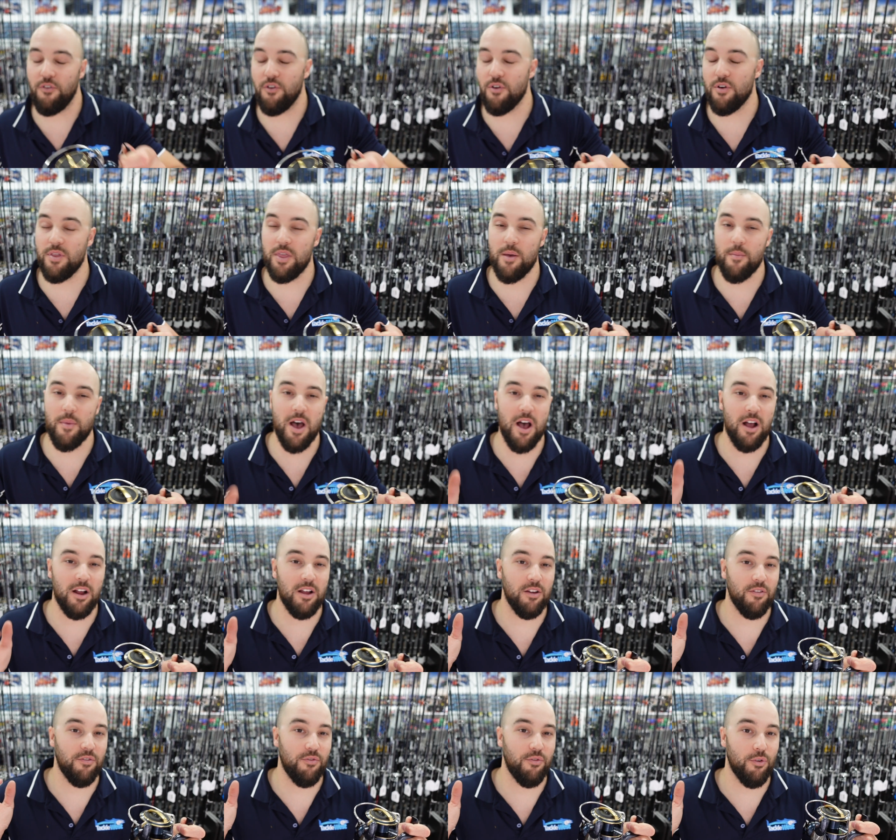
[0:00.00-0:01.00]
you're in the
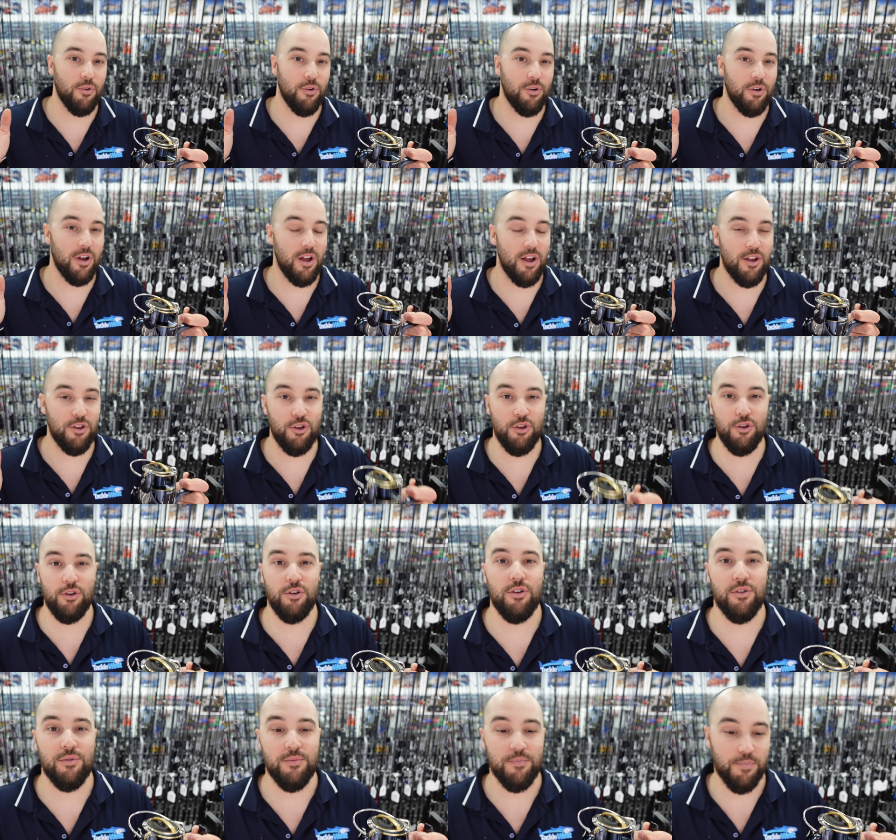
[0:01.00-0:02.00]
market for a
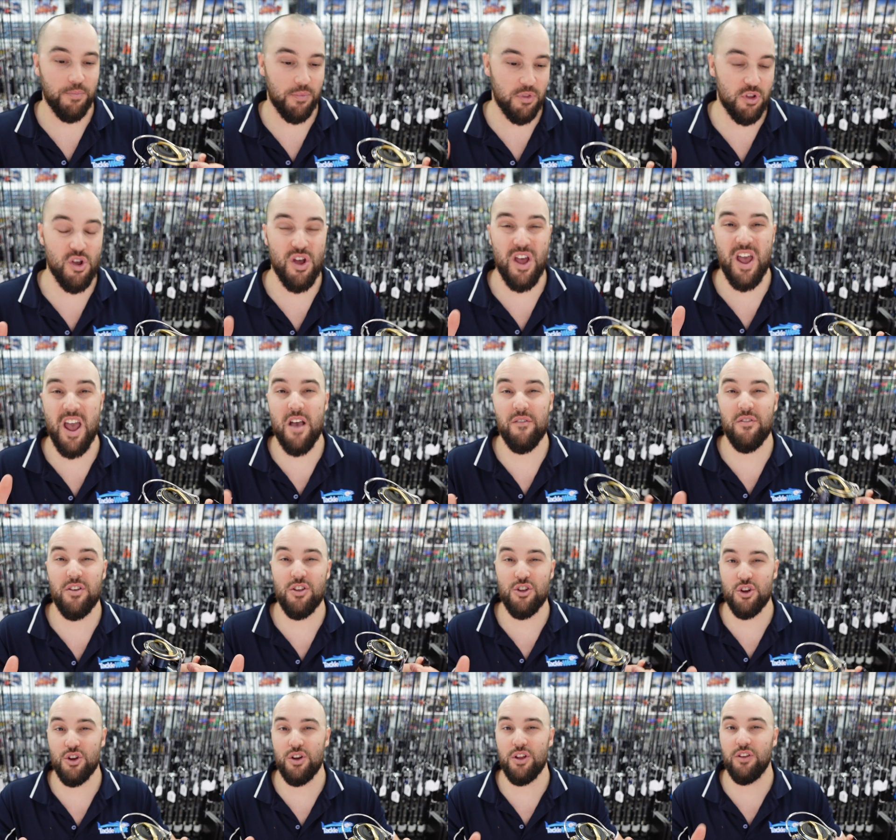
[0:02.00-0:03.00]
new, heavy
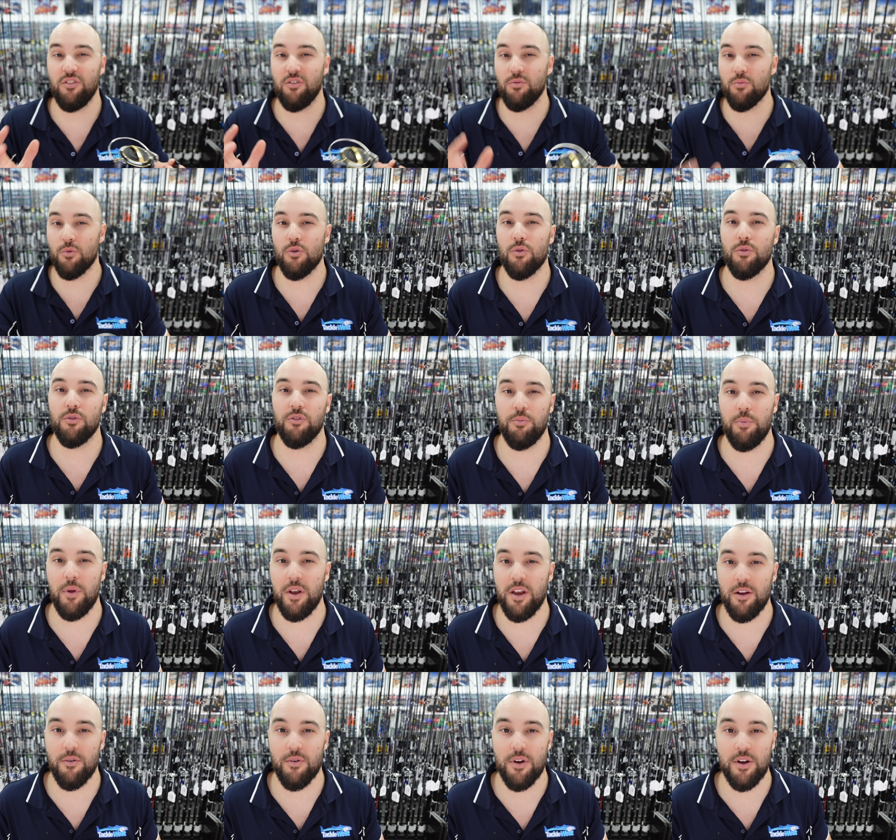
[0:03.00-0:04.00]
duty small
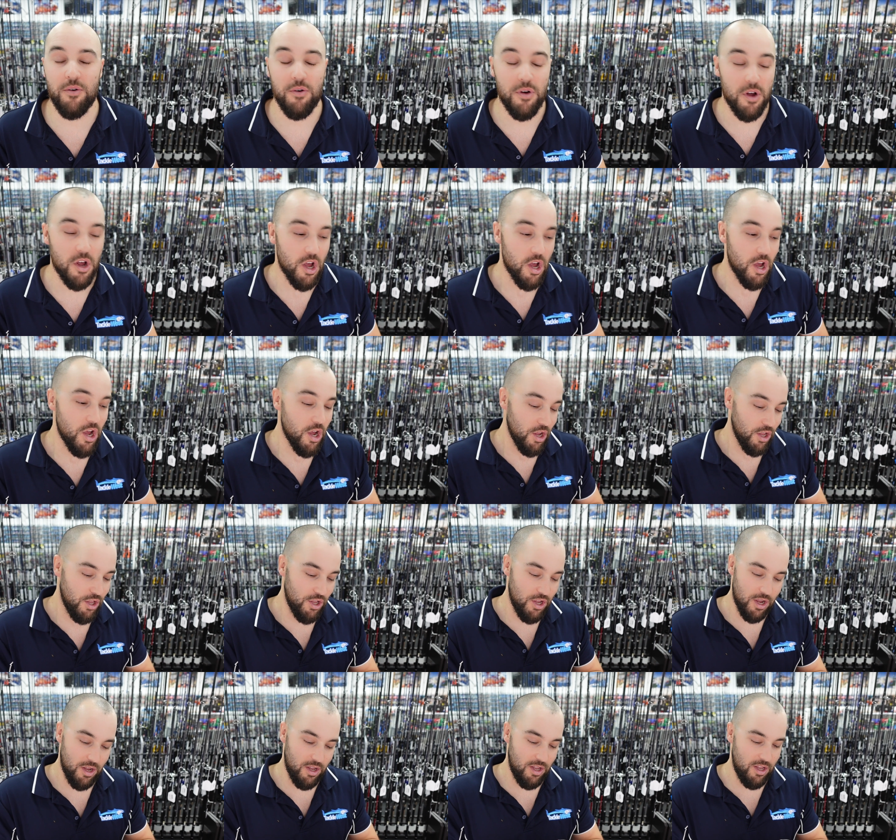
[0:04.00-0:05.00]
spinning reel,
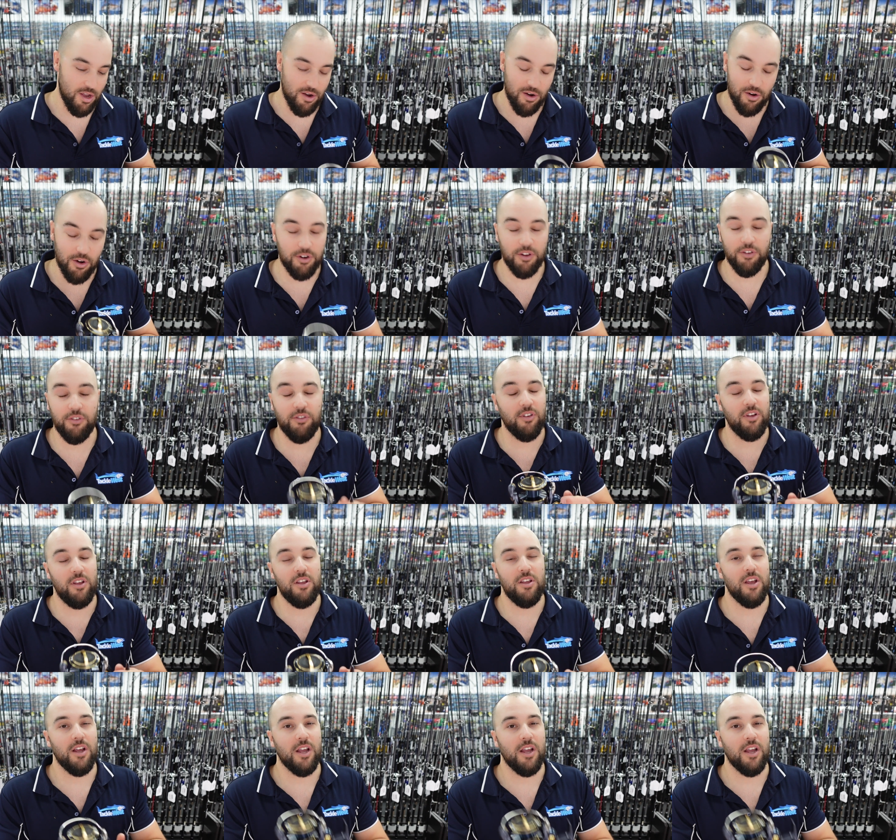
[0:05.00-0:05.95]
you honestly, you